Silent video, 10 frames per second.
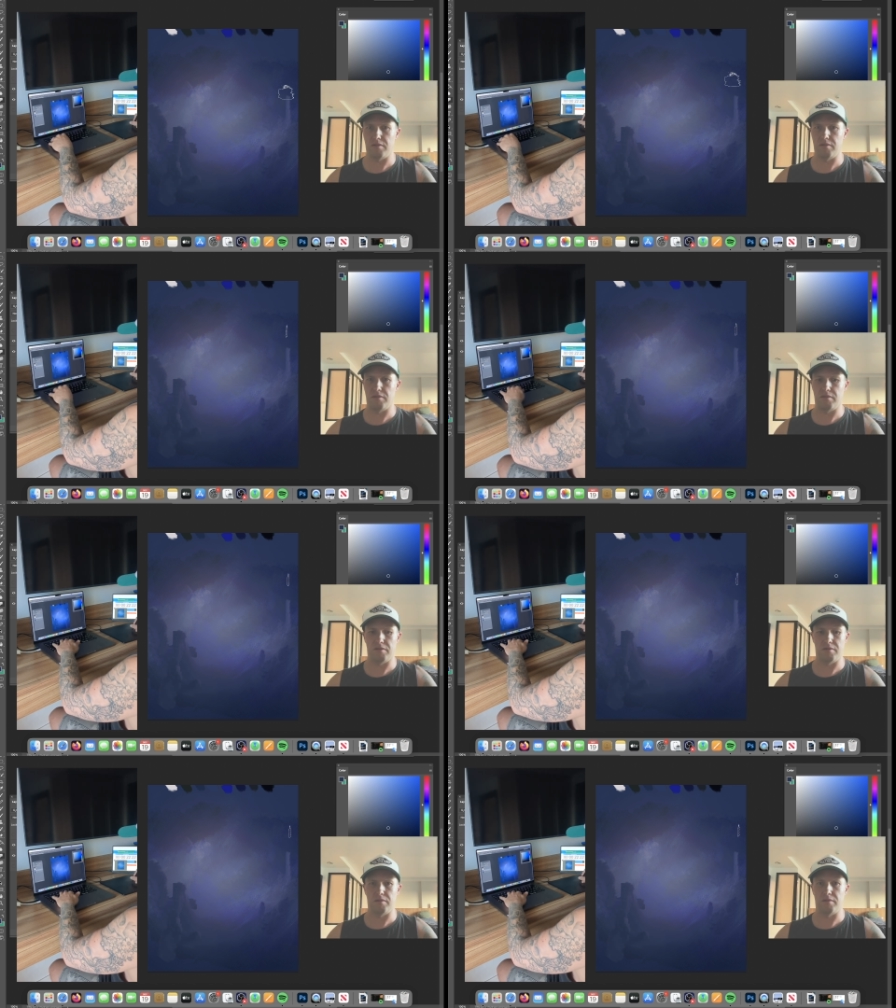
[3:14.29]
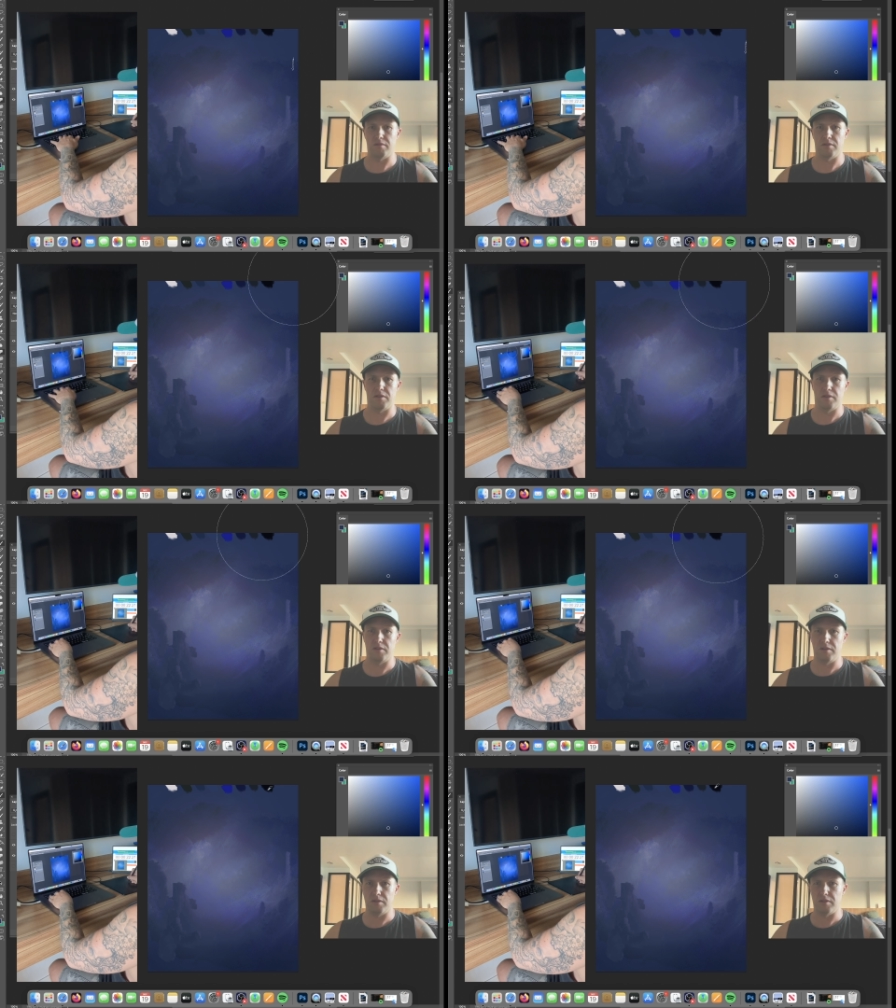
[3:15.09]
I
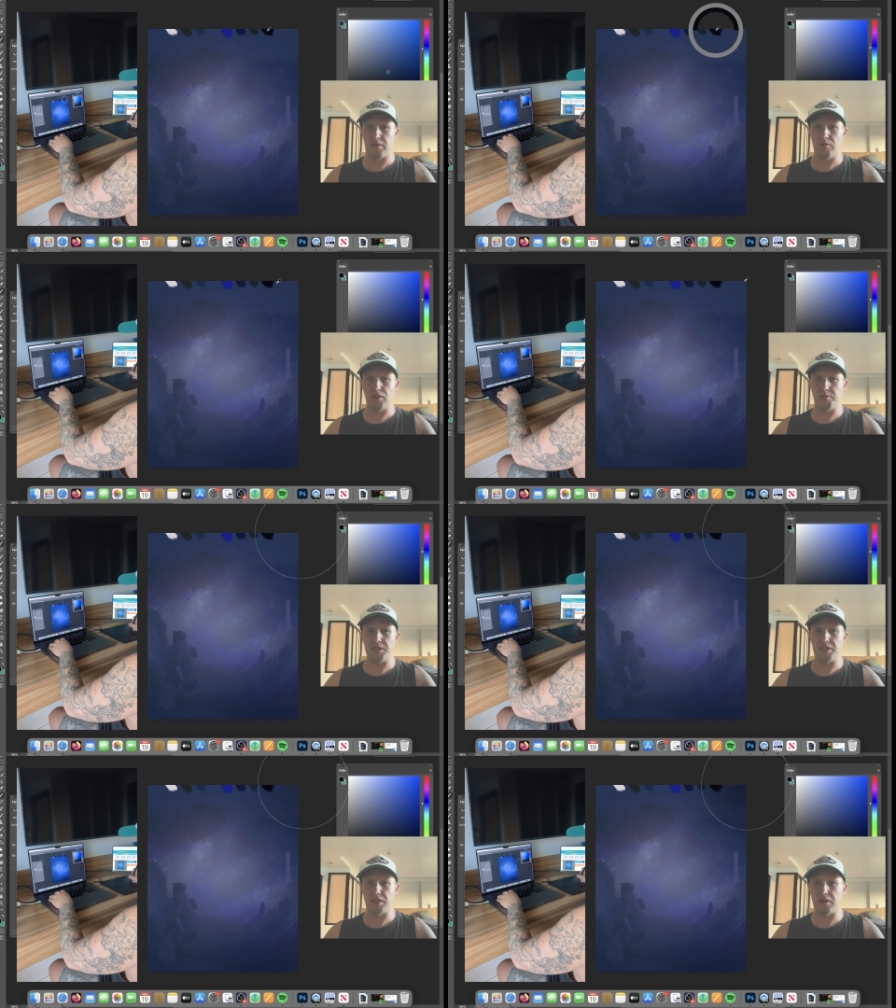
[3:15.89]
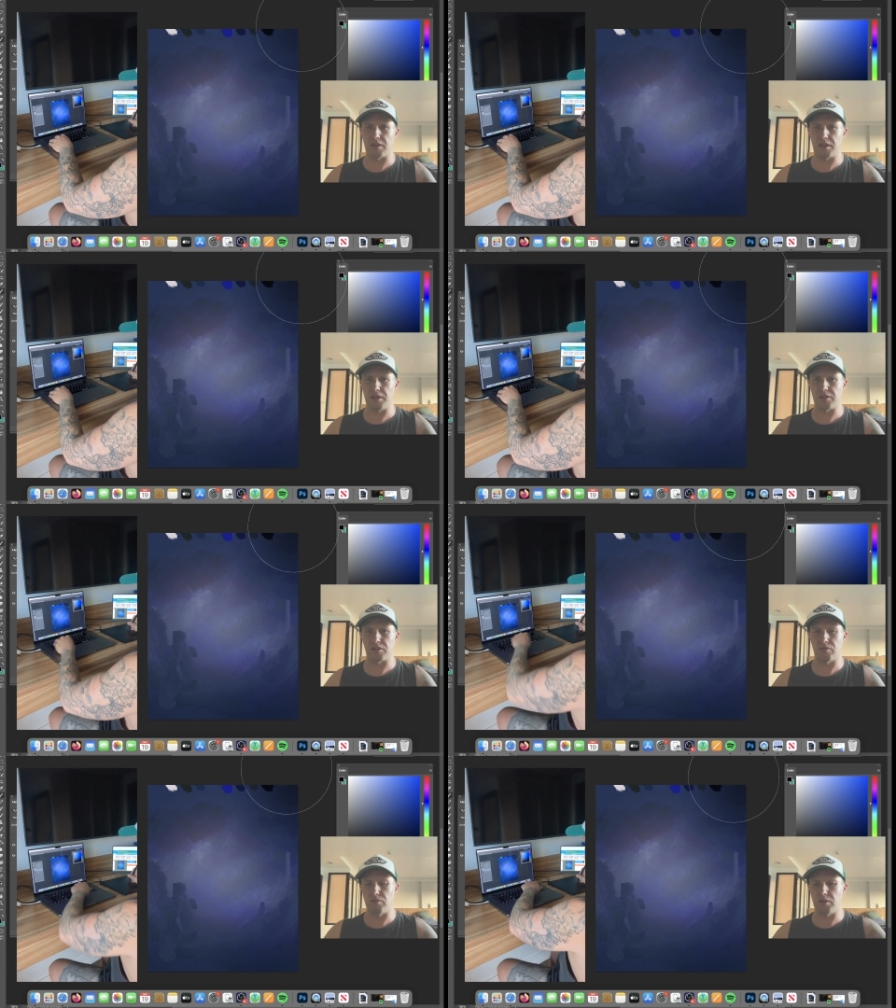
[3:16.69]
want it to be dark in this
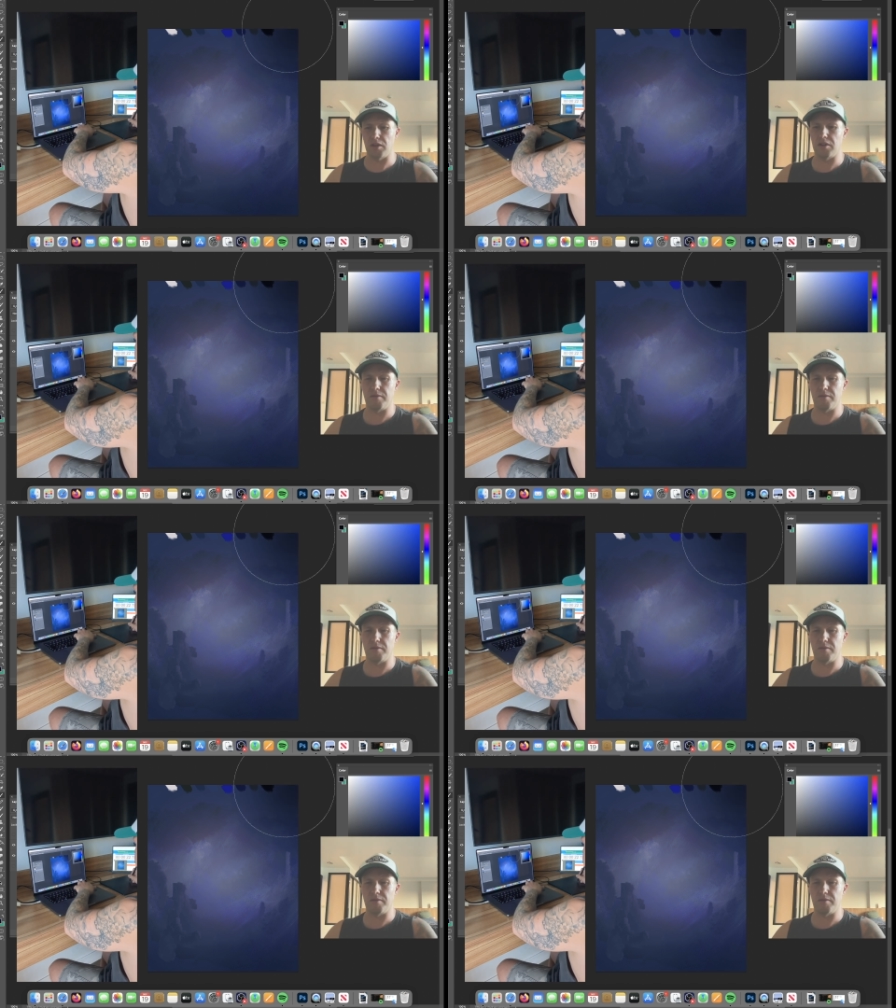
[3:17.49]
corner.